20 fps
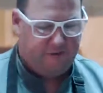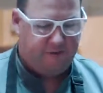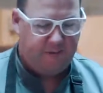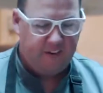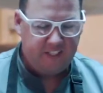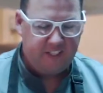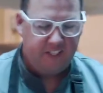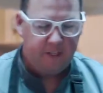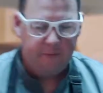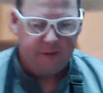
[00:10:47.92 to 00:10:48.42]

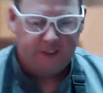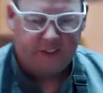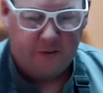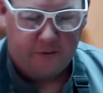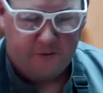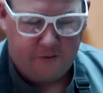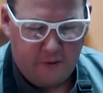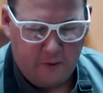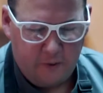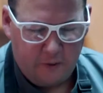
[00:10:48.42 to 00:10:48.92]
fussy with their
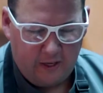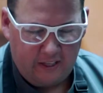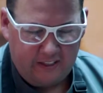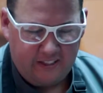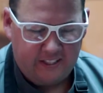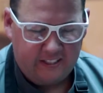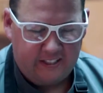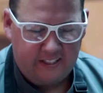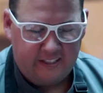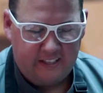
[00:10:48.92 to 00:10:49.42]
food. I
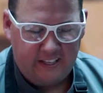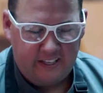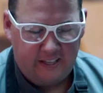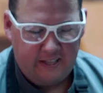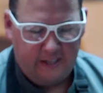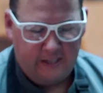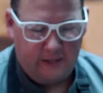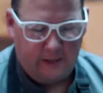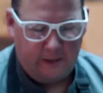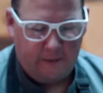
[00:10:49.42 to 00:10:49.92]
think that
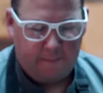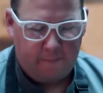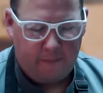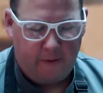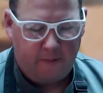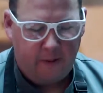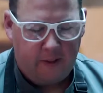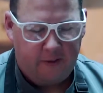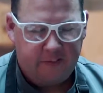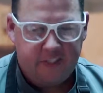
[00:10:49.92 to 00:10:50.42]

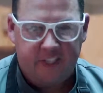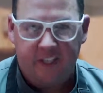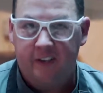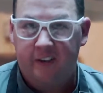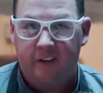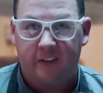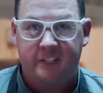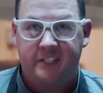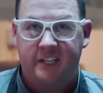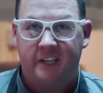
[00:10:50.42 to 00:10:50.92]
maybe they've seen it
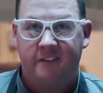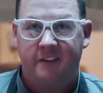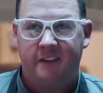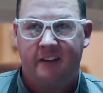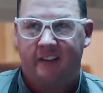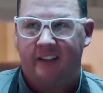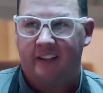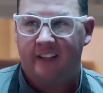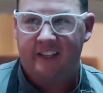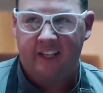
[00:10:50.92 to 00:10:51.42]
on
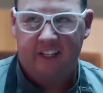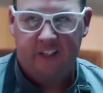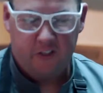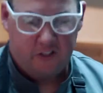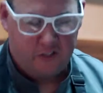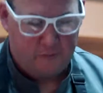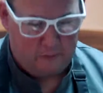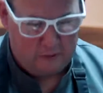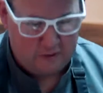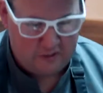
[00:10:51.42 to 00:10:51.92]
TV and they think they're
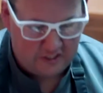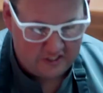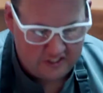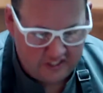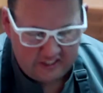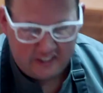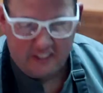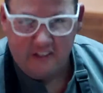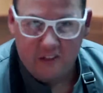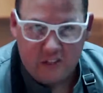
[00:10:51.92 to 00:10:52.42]
supposed to
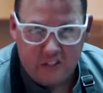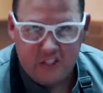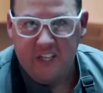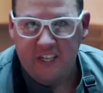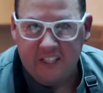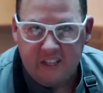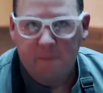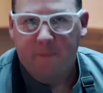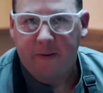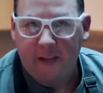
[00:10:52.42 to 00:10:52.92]
sit there and
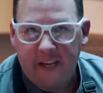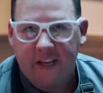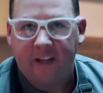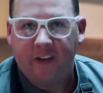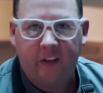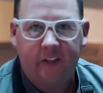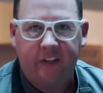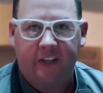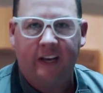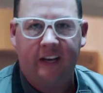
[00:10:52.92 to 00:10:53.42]
shake the pan
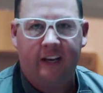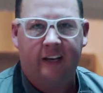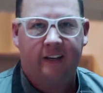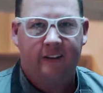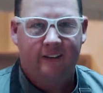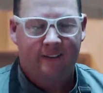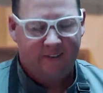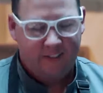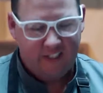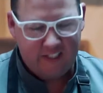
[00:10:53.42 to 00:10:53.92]
all day.
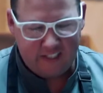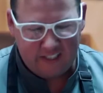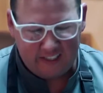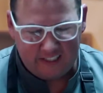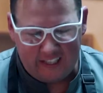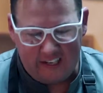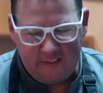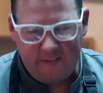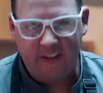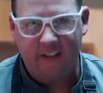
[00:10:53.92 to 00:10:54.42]
Just
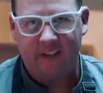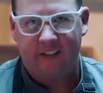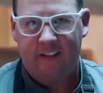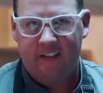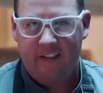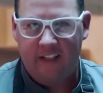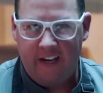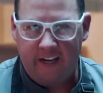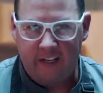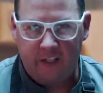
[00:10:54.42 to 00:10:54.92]
leave it,
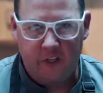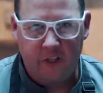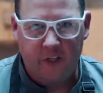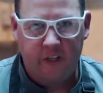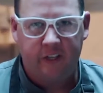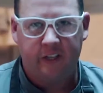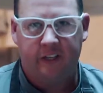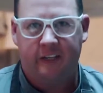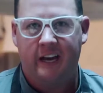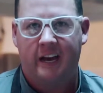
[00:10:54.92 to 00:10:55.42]
let it
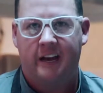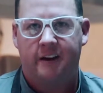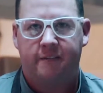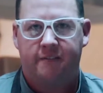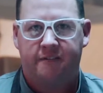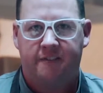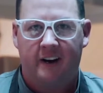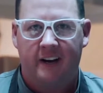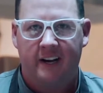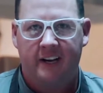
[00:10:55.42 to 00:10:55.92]
cook. Again,
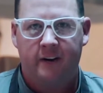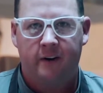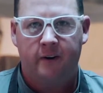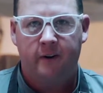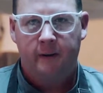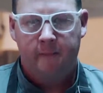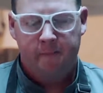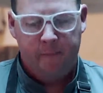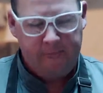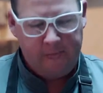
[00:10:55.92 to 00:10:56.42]
fire,
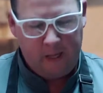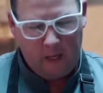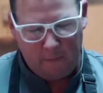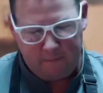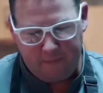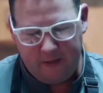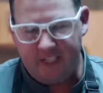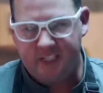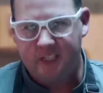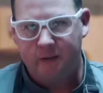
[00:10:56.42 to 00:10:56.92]
a
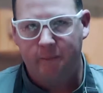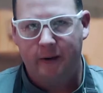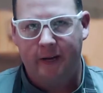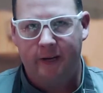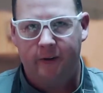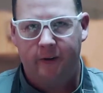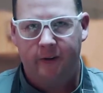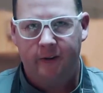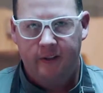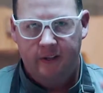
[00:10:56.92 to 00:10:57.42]
piece of
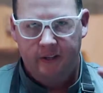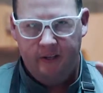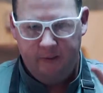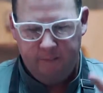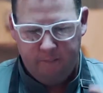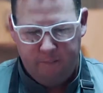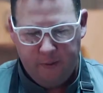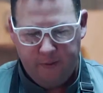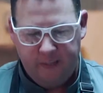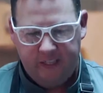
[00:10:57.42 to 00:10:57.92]
metal,
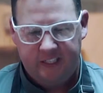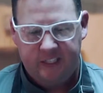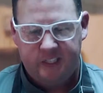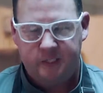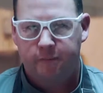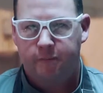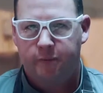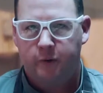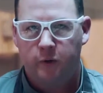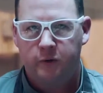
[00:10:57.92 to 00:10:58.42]
putting in
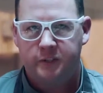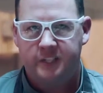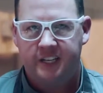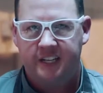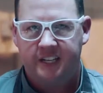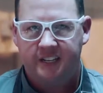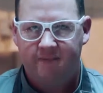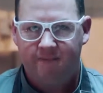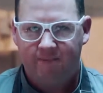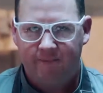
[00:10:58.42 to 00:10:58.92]
some
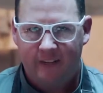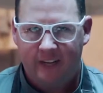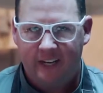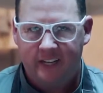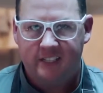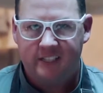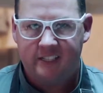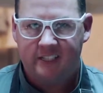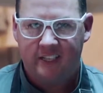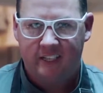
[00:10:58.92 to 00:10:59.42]
protein, let
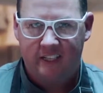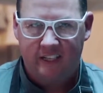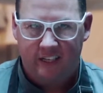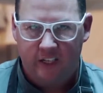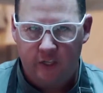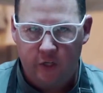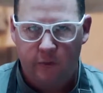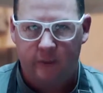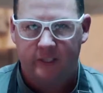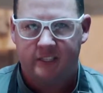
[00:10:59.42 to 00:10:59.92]
it sit
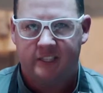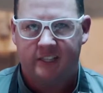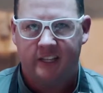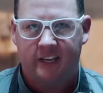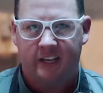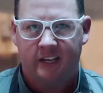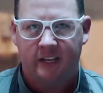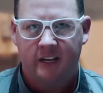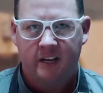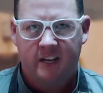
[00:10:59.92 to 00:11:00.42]
and do its
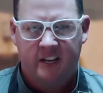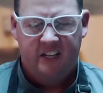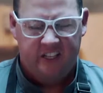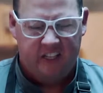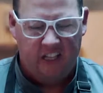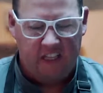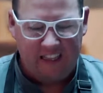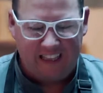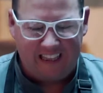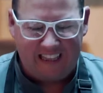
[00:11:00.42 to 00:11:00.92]
thing.
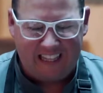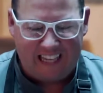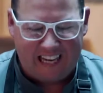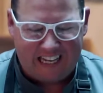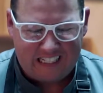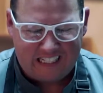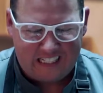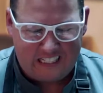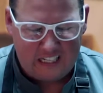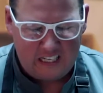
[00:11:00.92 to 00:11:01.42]
The
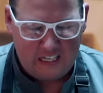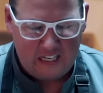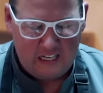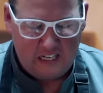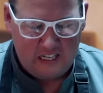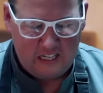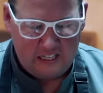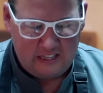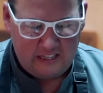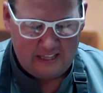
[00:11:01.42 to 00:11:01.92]
less
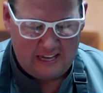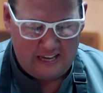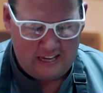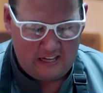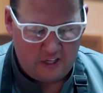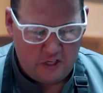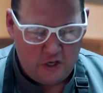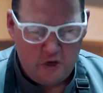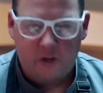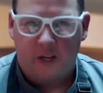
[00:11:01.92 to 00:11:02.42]

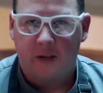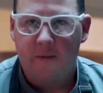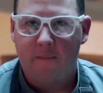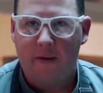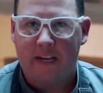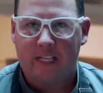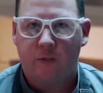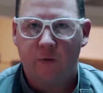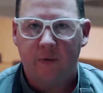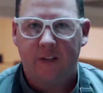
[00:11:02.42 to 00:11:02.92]
that you can
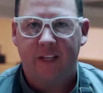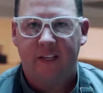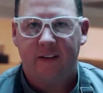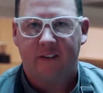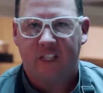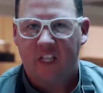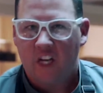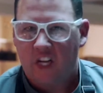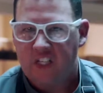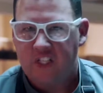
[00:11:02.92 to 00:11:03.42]
mess with it,
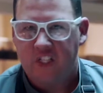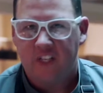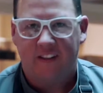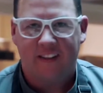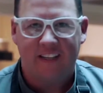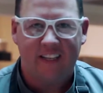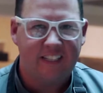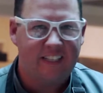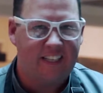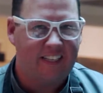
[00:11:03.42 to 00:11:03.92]
touch it,
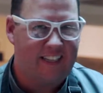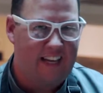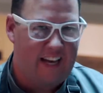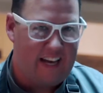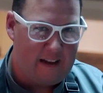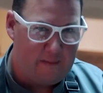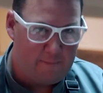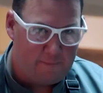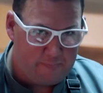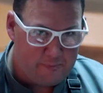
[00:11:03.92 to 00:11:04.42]
things like
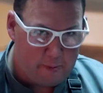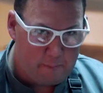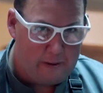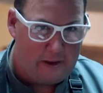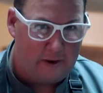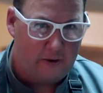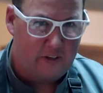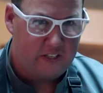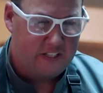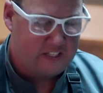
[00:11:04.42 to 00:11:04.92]
that, the
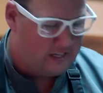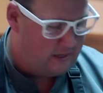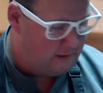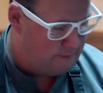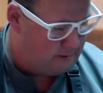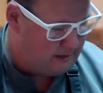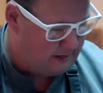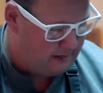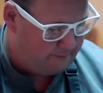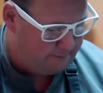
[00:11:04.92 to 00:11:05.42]
better it's gonna
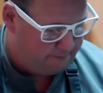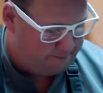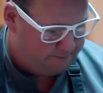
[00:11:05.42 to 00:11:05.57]
be.